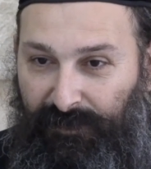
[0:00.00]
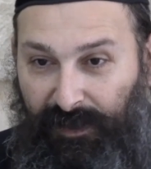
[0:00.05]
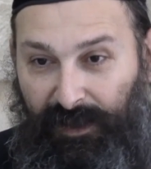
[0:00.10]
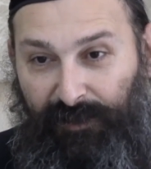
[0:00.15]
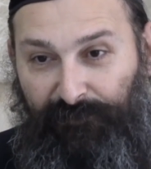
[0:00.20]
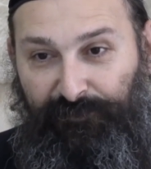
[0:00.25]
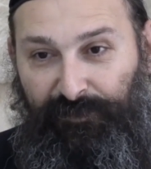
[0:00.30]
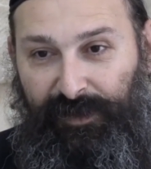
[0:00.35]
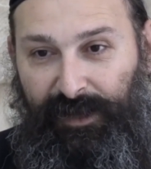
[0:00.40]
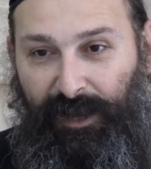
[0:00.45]

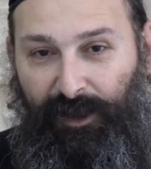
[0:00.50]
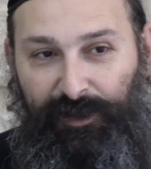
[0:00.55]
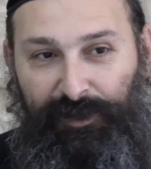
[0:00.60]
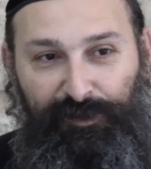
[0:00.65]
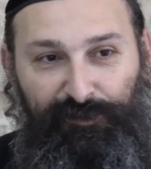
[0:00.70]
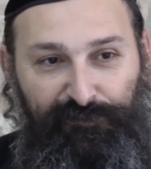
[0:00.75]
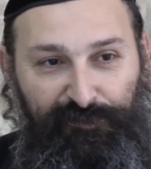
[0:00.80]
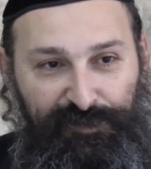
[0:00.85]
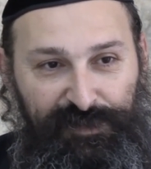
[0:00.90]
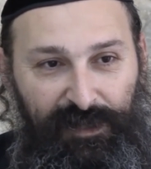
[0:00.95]
Half an hour, I
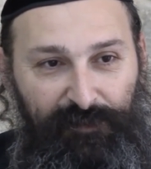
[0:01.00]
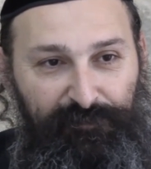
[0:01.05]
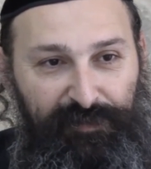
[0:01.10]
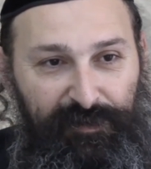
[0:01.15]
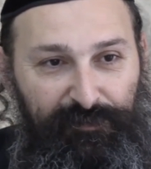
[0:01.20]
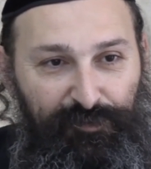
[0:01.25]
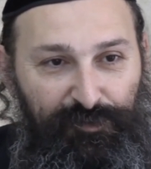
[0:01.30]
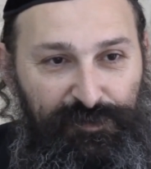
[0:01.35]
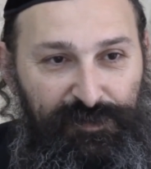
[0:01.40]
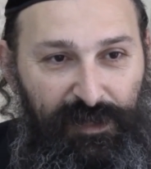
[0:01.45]
know for some
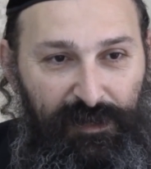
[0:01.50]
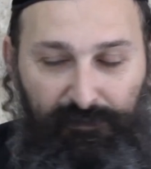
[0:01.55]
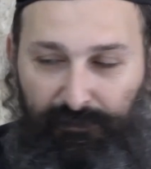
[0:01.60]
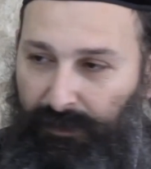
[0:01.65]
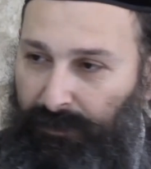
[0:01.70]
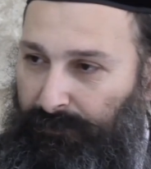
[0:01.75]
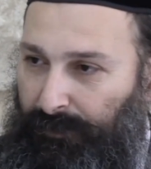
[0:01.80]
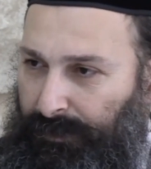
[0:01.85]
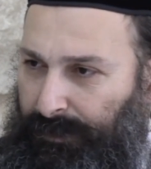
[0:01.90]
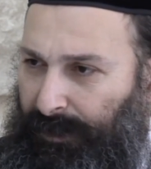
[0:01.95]
people it's like,
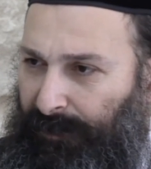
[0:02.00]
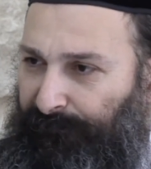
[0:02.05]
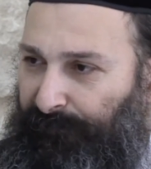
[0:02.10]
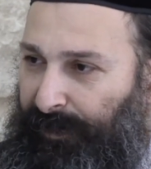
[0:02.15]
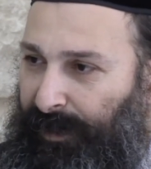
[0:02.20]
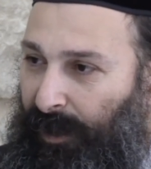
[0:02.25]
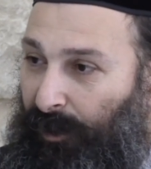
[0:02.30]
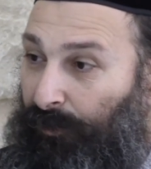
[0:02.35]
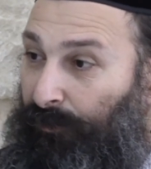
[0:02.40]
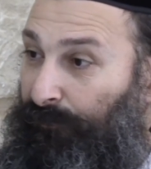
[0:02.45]
well, what's half
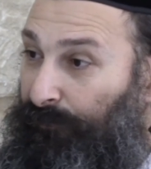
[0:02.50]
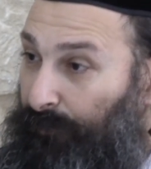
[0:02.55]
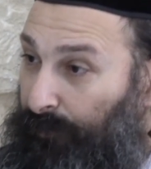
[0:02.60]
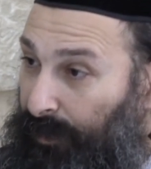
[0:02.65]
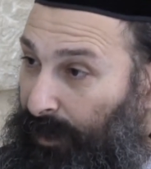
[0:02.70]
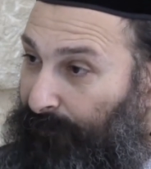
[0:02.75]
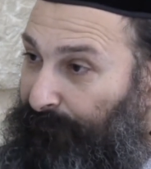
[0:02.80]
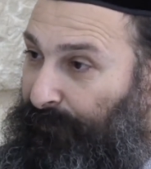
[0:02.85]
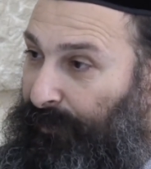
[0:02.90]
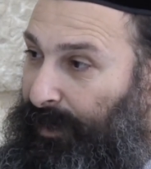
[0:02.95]
an hour? For me,
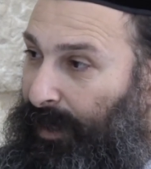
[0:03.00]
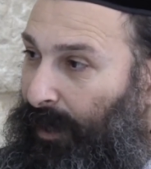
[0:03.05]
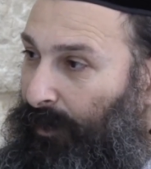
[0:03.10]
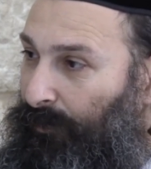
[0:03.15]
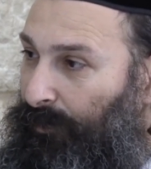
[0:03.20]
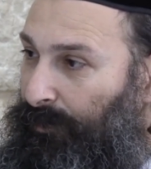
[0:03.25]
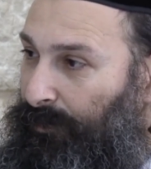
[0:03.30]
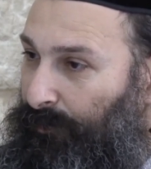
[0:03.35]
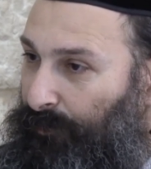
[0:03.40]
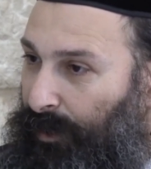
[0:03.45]
half an
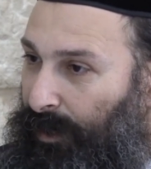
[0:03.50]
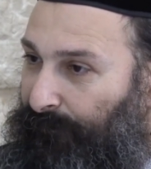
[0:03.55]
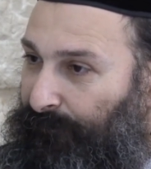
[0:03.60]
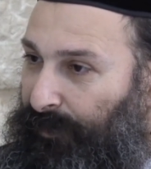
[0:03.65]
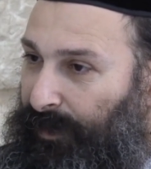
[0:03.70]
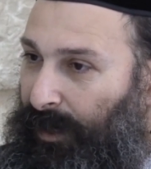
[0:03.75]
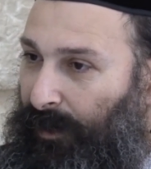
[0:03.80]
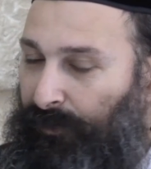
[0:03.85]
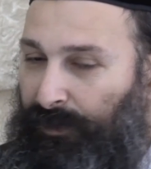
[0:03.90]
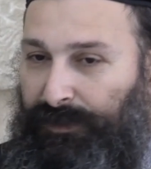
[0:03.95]
hour, you know what half
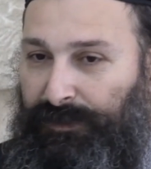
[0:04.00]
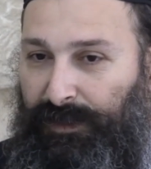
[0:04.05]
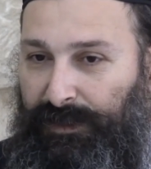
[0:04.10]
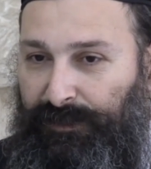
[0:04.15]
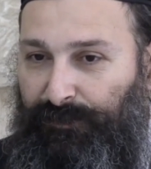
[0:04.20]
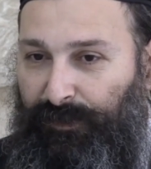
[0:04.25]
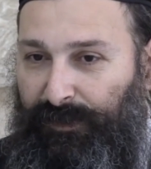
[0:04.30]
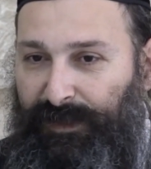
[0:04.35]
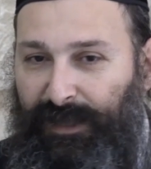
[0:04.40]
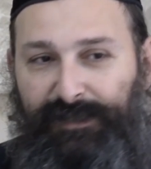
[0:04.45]
an hour is?
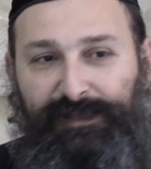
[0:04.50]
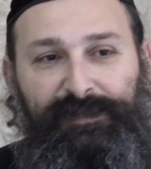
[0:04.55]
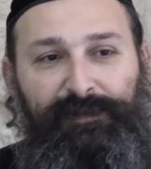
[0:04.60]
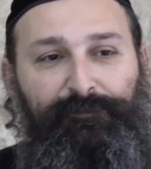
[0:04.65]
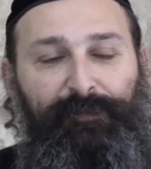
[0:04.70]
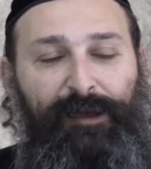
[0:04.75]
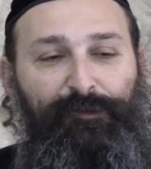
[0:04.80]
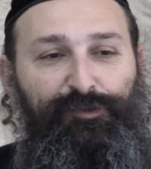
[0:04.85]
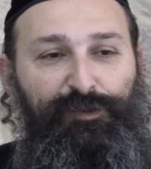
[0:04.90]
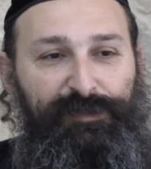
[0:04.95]
That's the
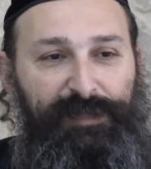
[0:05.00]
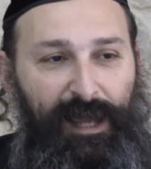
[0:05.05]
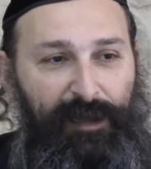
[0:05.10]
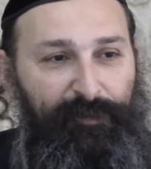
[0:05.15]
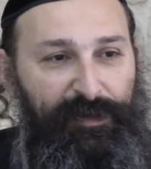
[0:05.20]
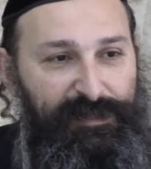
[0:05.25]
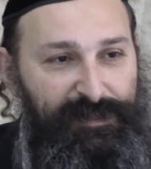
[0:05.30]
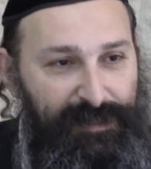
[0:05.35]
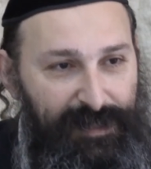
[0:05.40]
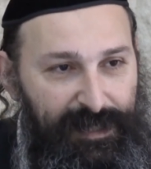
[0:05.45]
amount of
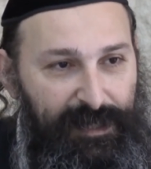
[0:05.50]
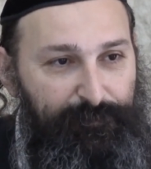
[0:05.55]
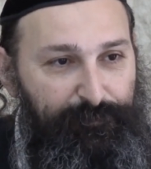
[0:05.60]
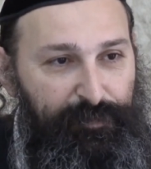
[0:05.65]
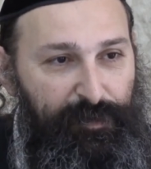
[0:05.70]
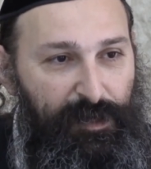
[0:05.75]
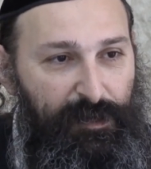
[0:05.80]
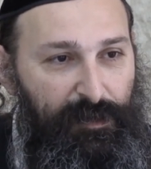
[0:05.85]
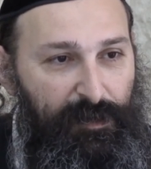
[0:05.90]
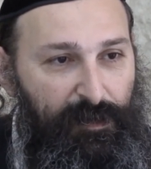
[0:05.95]
time I
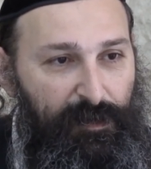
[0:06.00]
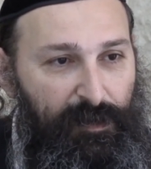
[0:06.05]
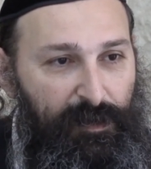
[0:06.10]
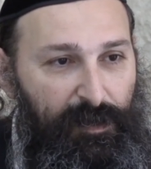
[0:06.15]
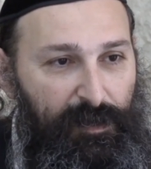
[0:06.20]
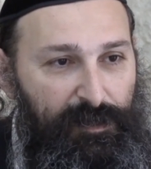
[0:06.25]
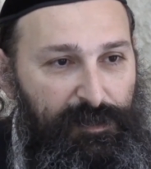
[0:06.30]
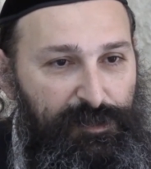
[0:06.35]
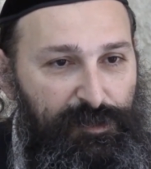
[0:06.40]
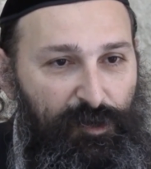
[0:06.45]
sleep.
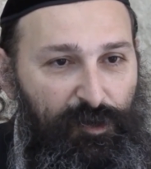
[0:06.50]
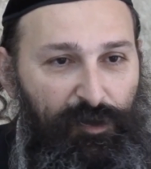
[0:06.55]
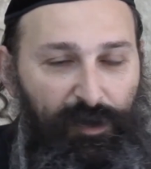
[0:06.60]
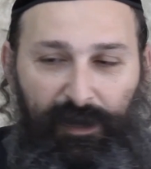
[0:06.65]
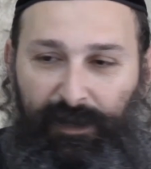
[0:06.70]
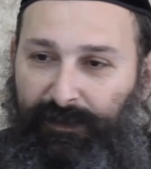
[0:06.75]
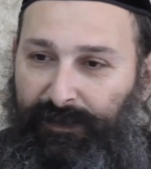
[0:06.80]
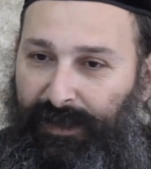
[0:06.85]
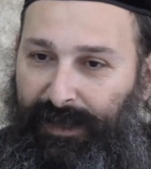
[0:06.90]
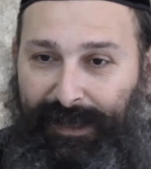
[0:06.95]
So
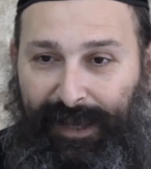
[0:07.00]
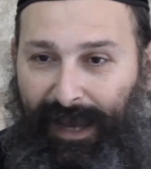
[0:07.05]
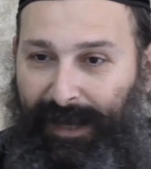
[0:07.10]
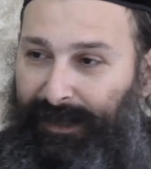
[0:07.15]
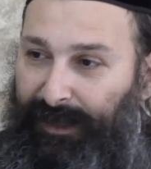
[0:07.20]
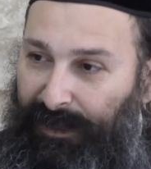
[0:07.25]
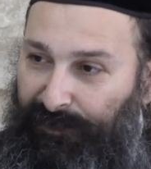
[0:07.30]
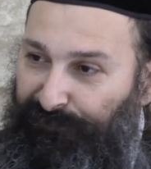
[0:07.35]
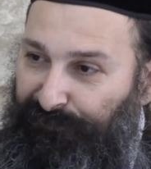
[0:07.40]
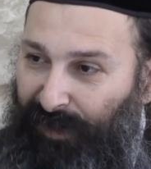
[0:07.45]
they
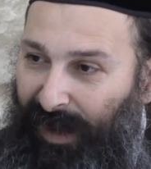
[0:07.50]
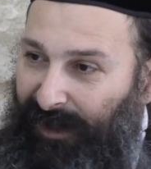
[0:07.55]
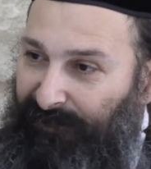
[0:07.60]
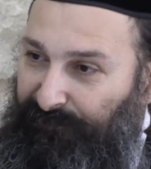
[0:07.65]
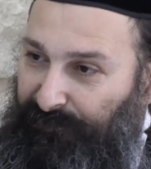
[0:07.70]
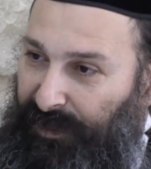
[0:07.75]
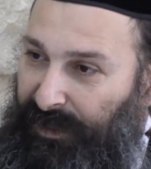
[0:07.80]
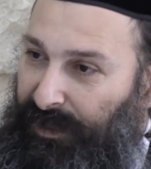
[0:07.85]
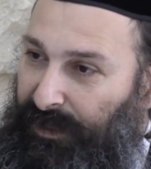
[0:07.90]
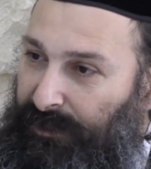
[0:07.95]
can get 5
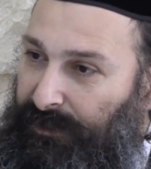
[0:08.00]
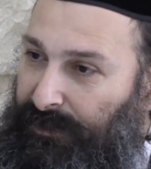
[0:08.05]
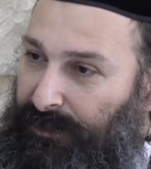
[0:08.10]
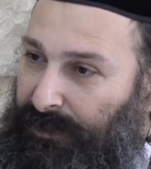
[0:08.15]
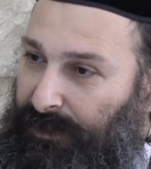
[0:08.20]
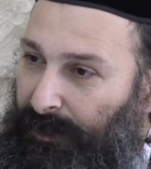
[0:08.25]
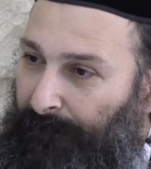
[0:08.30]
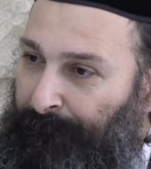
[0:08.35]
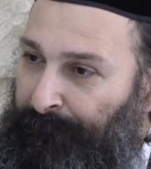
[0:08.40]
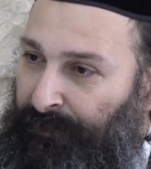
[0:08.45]

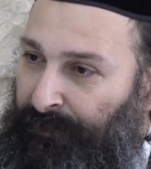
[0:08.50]
minutes.